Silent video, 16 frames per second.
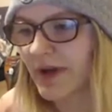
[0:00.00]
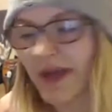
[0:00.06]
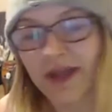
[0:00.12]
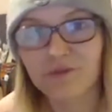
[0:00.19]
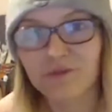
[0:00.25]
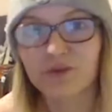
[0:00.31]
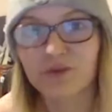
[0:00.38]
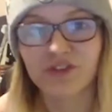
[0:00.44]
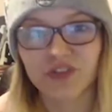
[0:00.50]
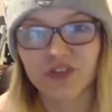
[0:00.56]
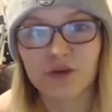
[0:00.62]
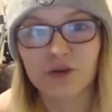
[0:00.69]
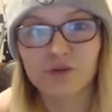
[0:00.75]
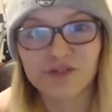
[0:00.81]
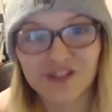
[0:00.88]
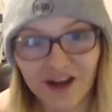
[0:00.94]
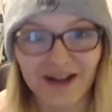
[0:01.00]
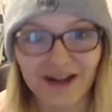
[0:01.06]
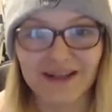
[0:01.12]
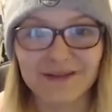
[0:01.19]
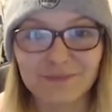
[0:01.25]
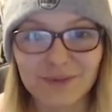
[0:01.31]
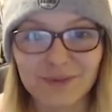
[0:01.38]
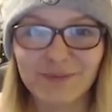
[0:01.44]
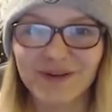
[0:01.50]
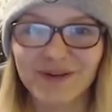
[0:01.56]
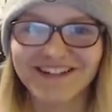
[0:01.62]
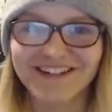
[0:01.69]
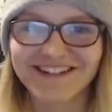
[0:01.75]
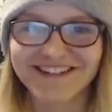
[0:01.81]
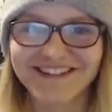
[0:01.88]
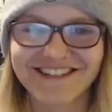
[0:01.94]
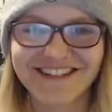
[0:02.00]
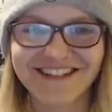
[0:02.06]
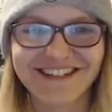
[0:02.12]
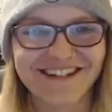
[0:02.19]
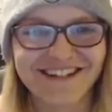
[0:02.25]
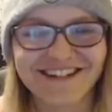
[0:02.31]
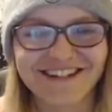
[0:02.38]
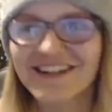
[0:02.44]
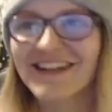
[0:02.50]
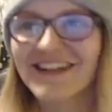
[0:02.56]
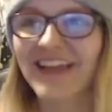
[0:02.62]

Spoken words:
every single type, but just, you know,